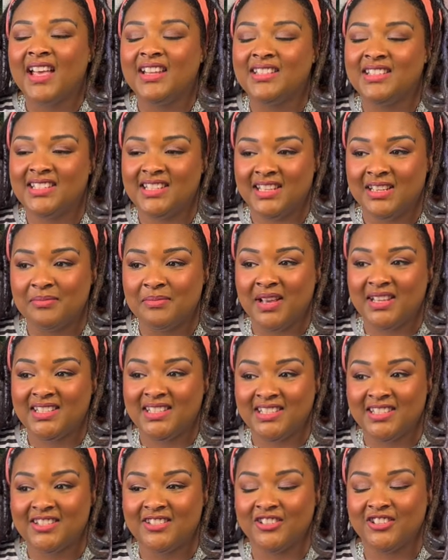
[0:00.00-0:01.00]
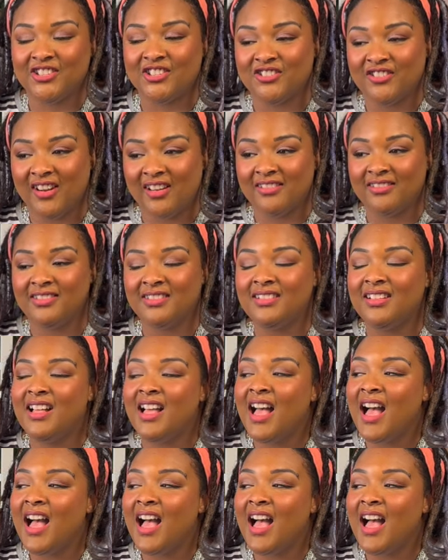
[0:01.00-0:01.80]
and seeing my sister struggle,